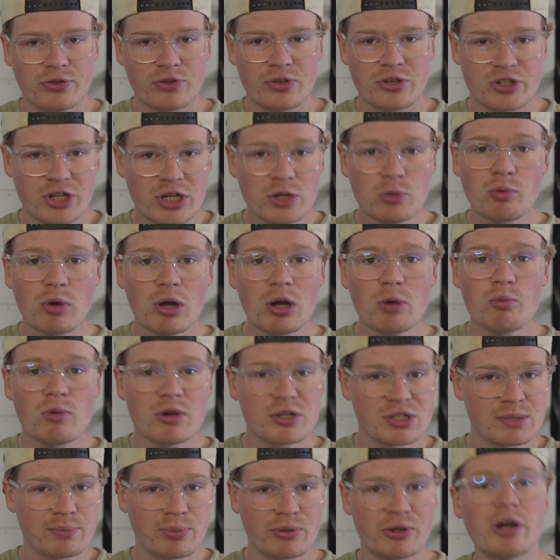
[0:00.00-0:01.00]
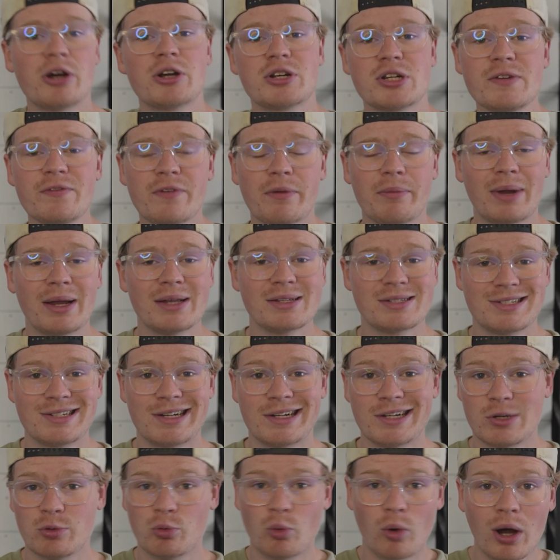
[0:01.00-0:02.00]
The Gen 1 was in production from
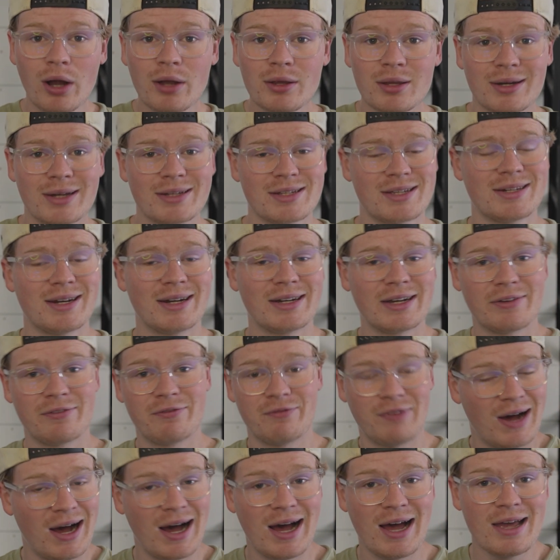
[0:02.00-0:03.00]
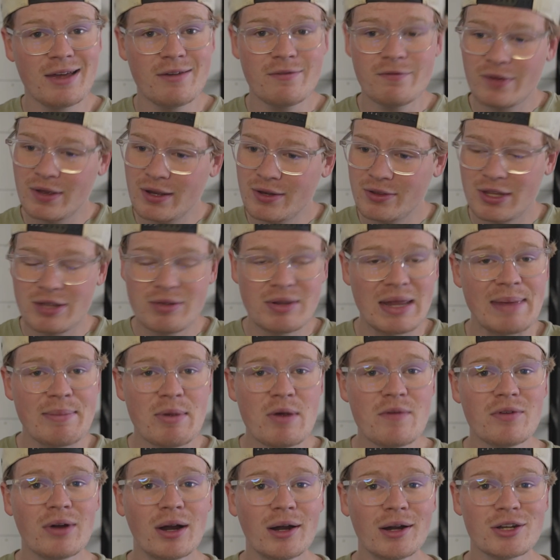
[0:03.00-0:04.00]
1991 to 1995, and then they
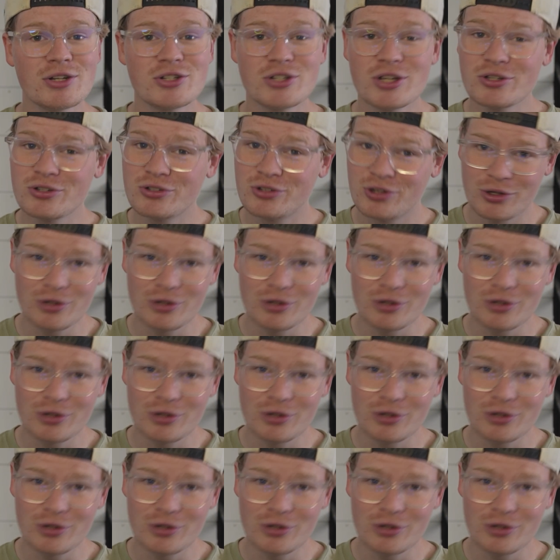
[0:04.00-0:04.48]
moved on to Gen 2,